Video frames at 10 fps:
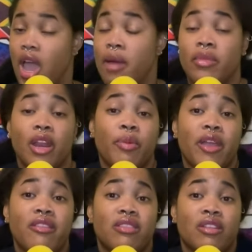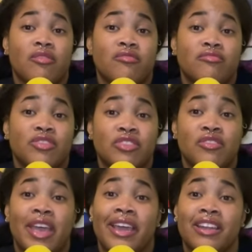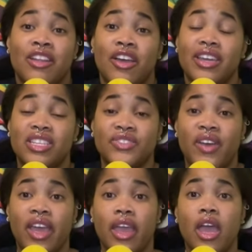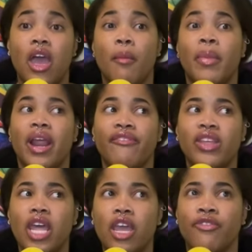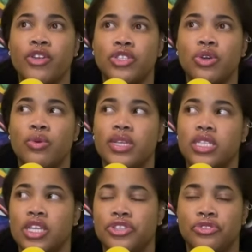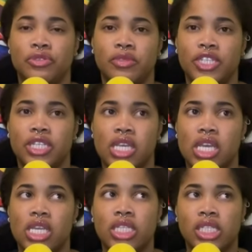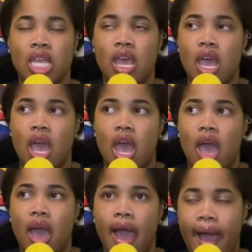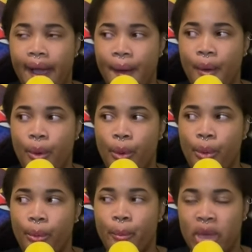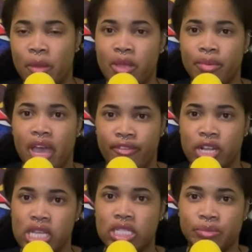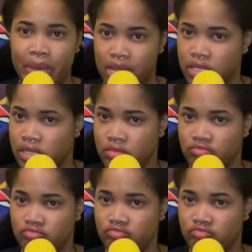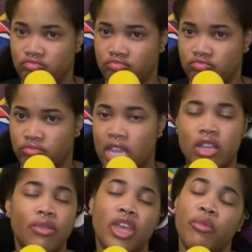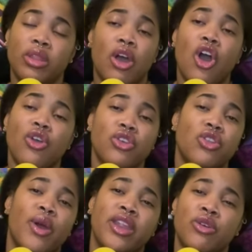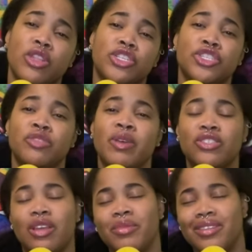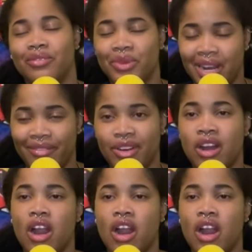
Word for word: I'm not a parent though, you know, I ain't got a dog in this fight. But I feel like if you're so quick to introduce me to your kids, how many people have your kids met? And don't give me the, oh, you know, I know that you're special. I mean, whatever.